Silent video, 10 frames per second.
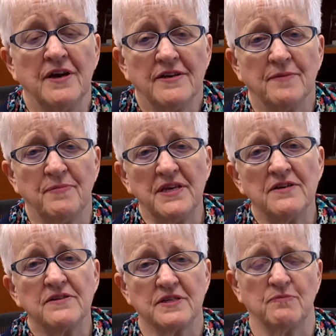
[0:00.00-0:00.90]
to be here
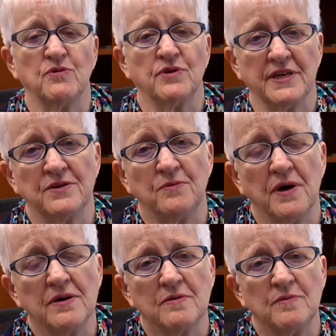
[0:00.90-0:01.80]
this morning to
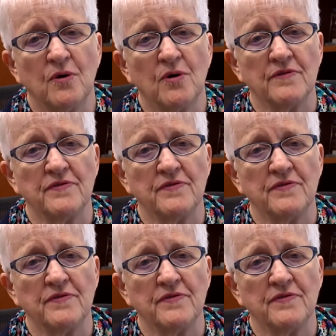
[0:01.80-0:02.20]
welcome all of